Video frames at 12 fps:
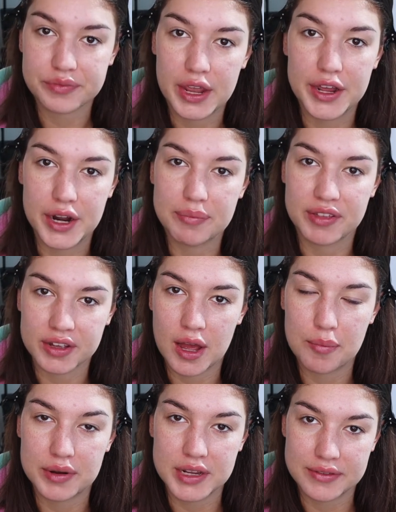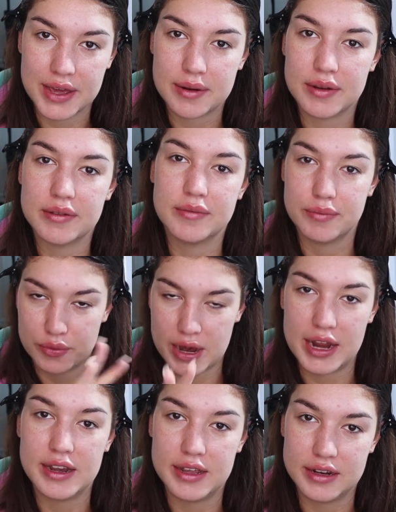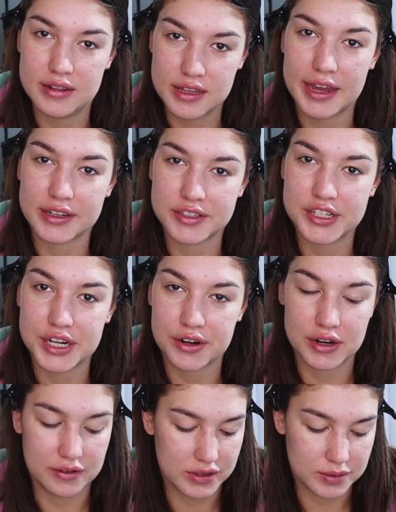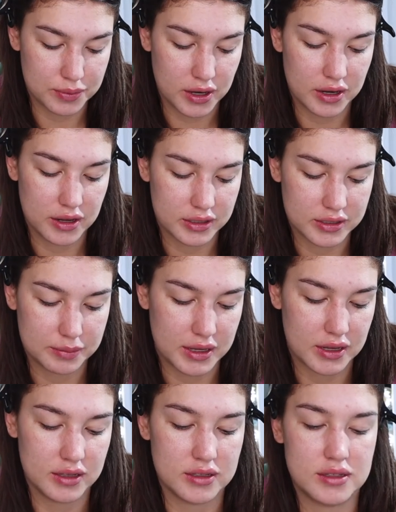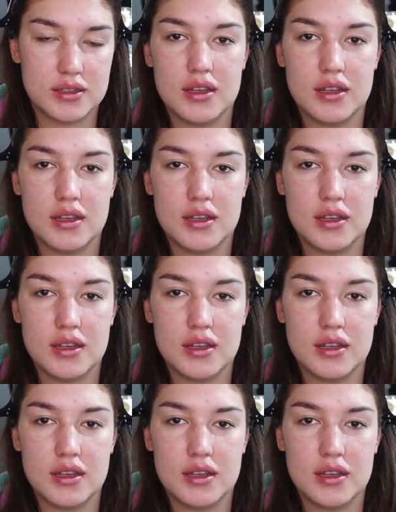hit up the company that branded the exterior of this product, because